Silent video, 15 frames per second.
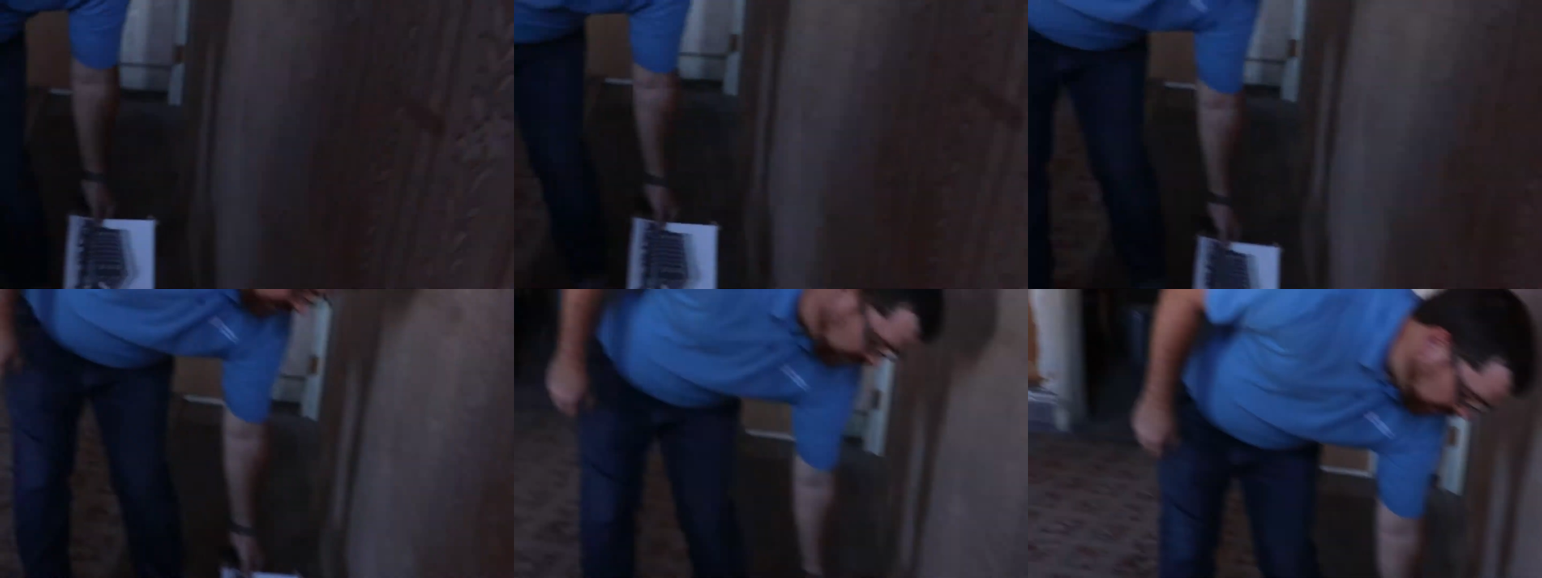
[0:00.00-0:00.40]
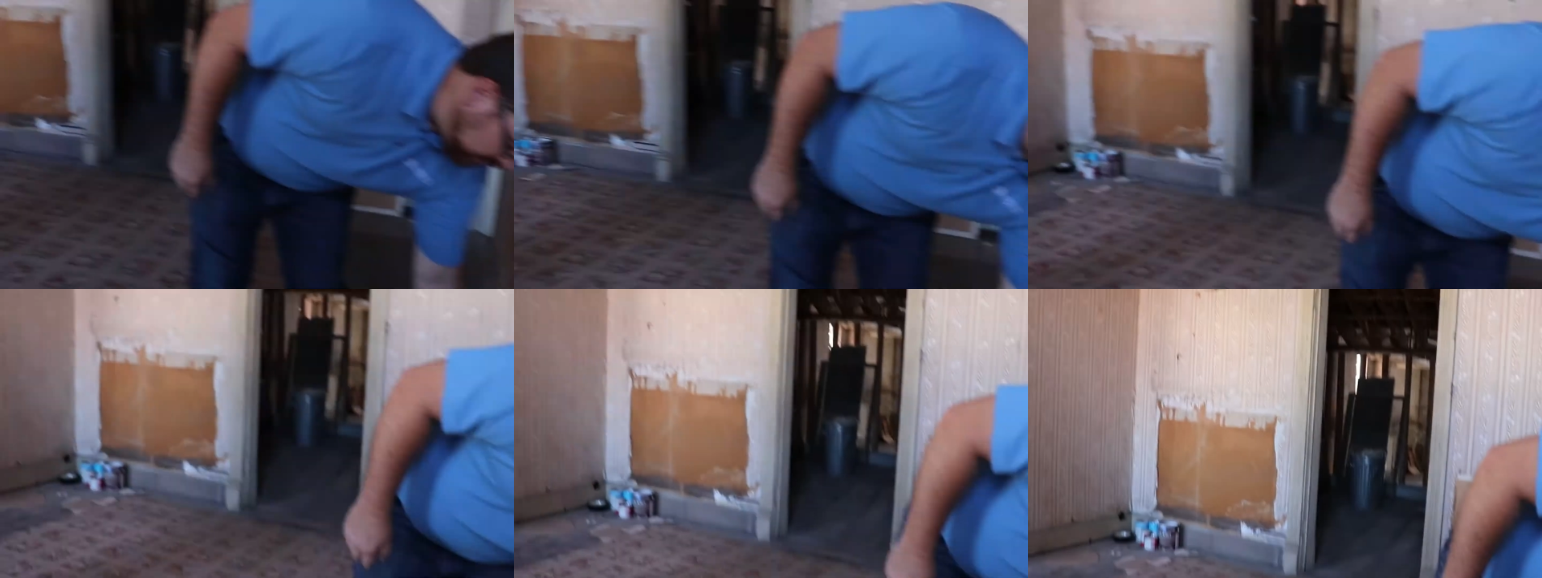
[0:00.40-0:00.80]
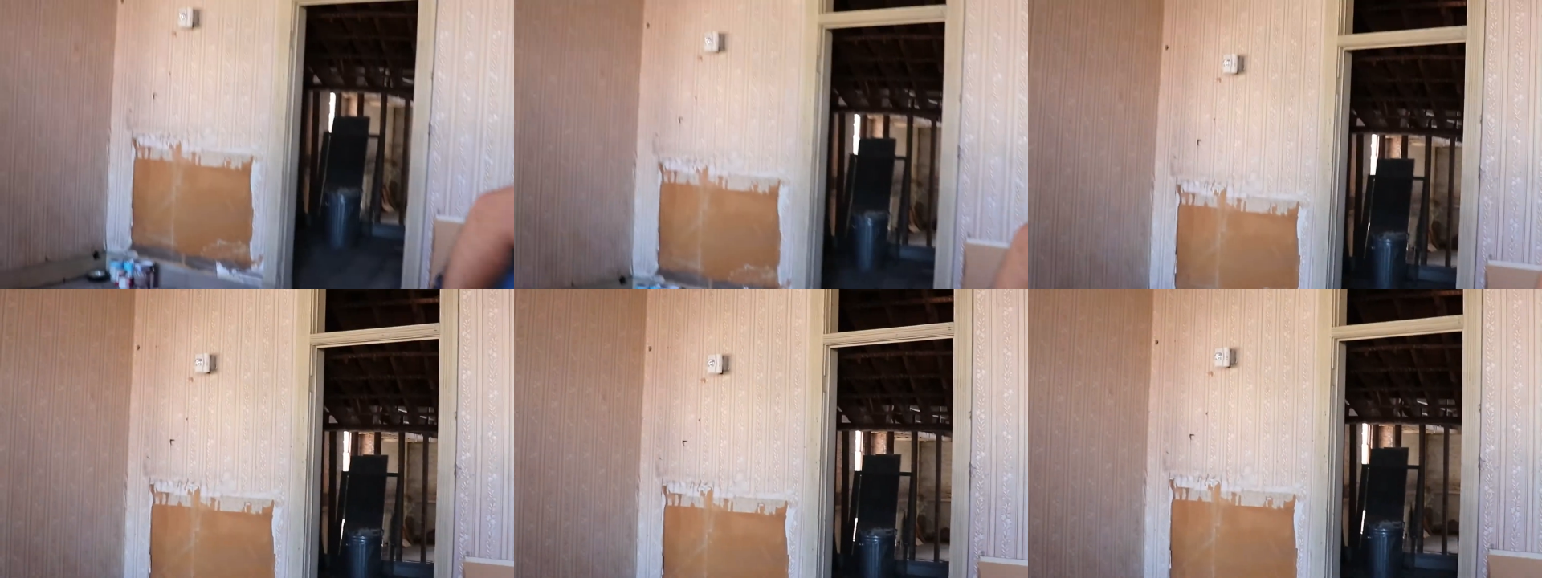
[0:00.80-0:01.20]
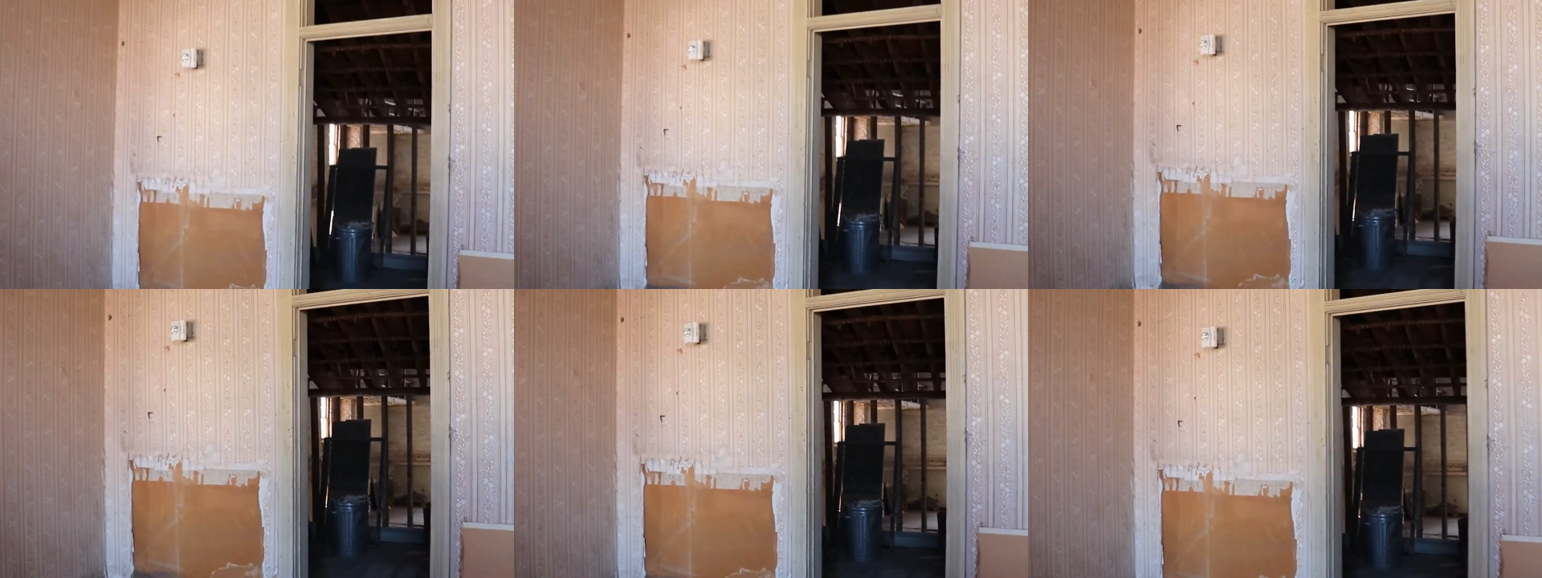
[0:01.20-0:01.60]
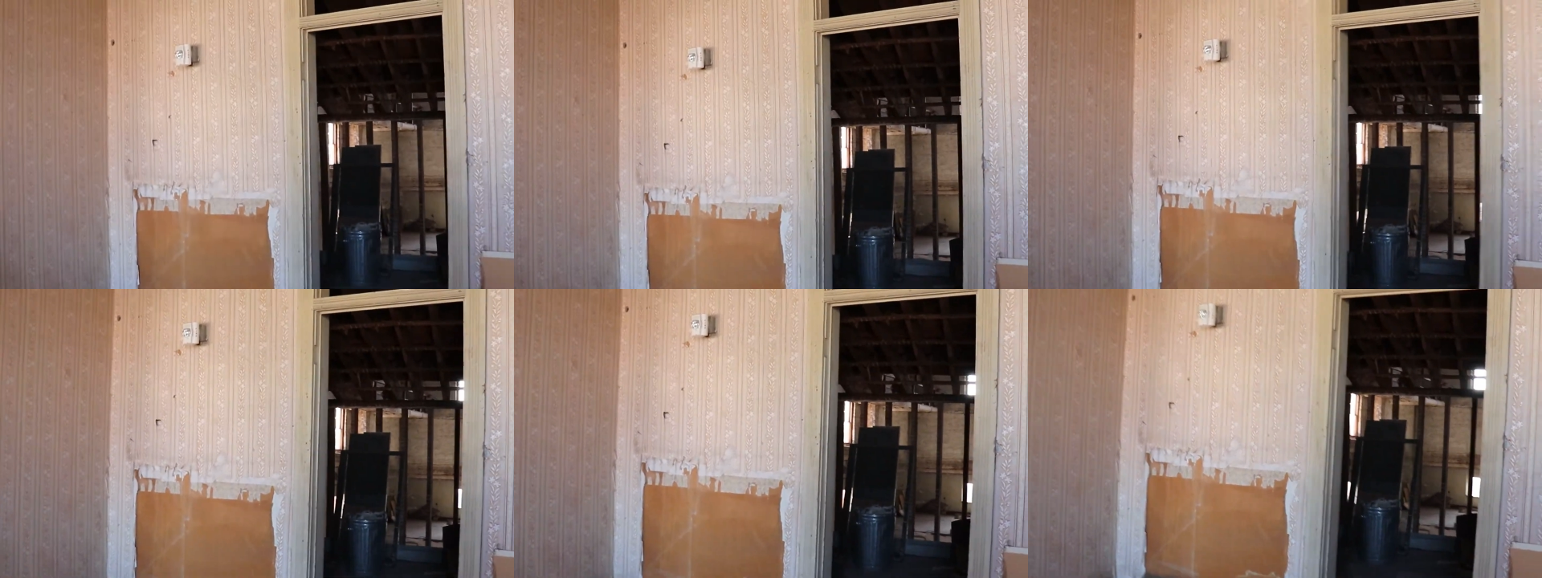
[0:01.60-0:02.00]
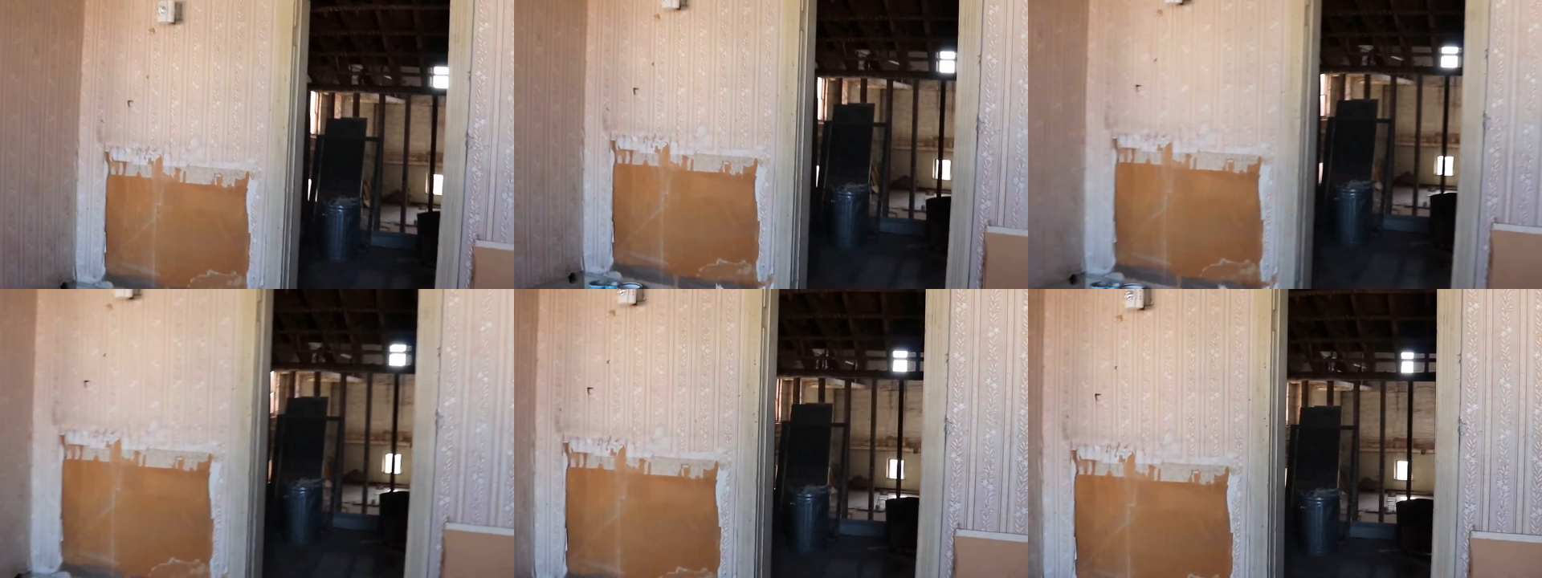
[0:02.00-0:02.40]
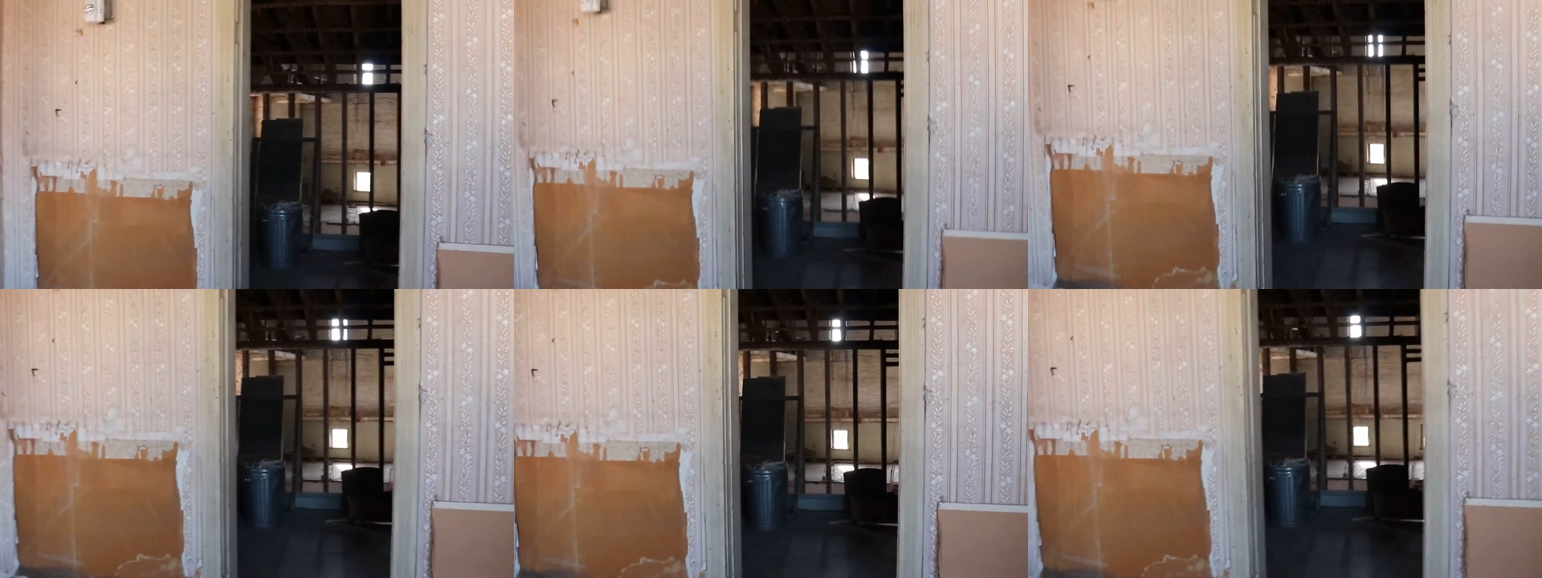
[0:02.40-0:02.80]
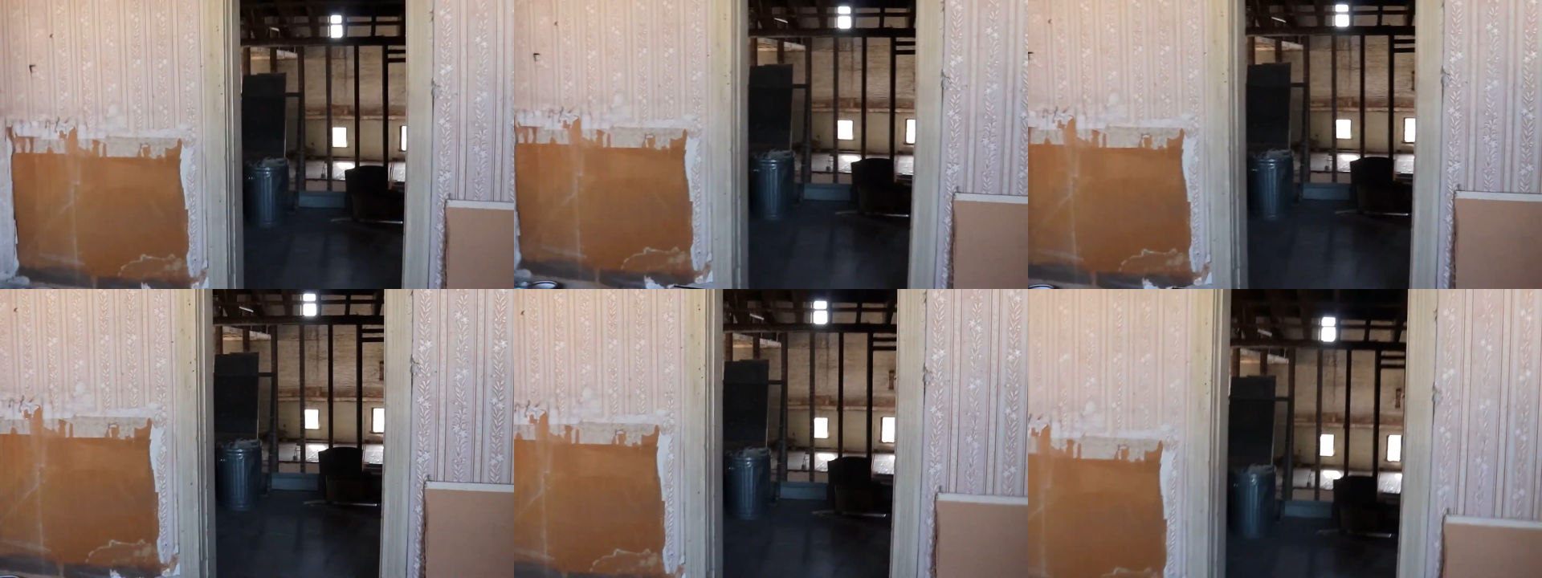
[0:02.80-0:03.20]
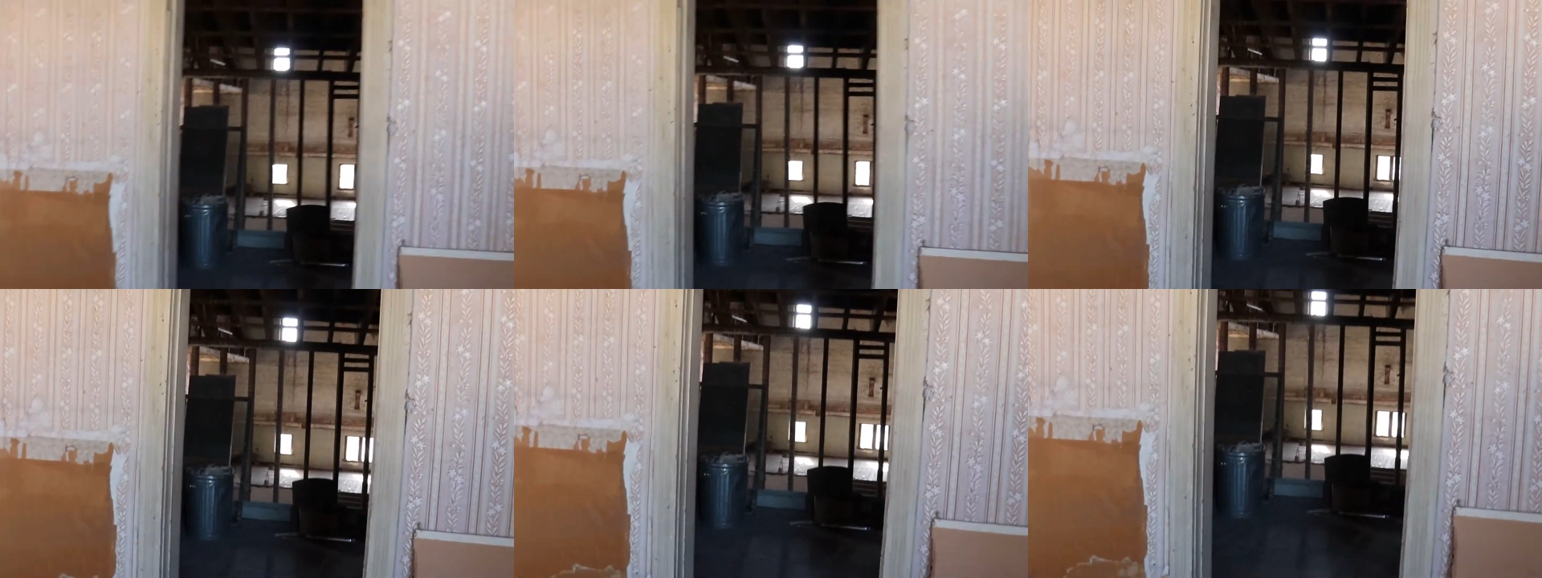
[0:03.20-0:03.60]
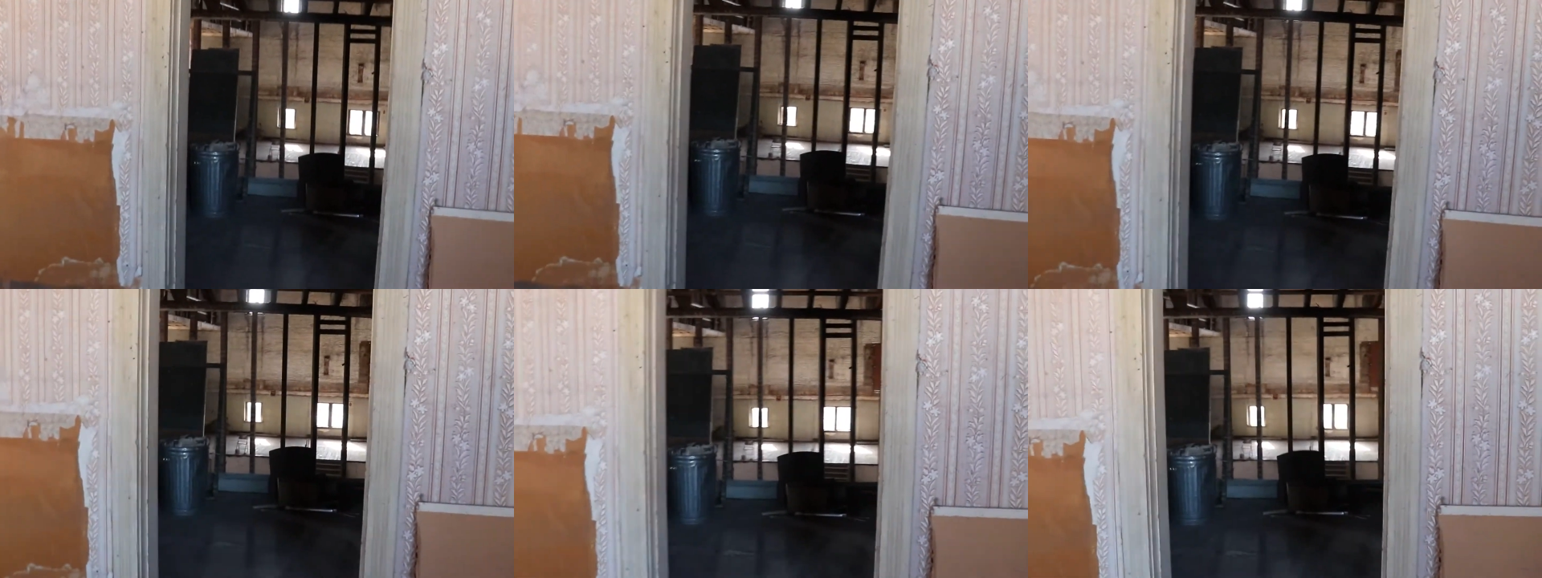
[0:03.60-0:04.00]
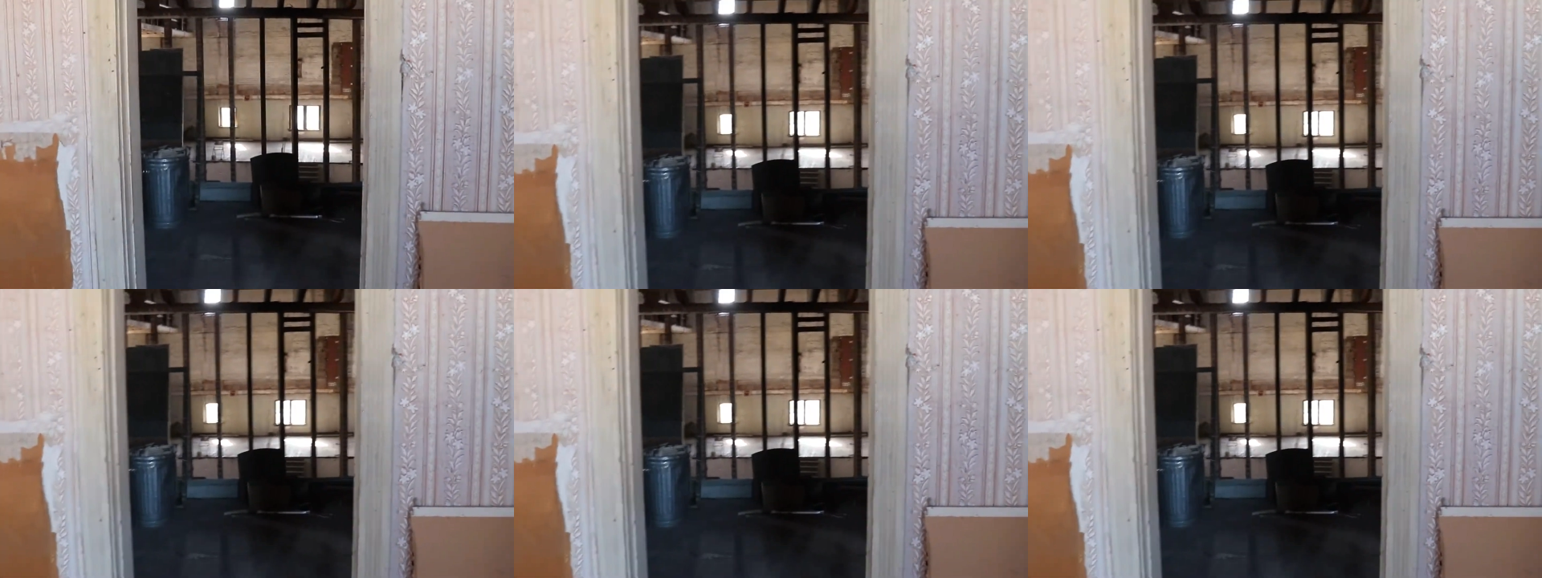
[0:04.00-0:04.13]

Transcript: (no speaker visible)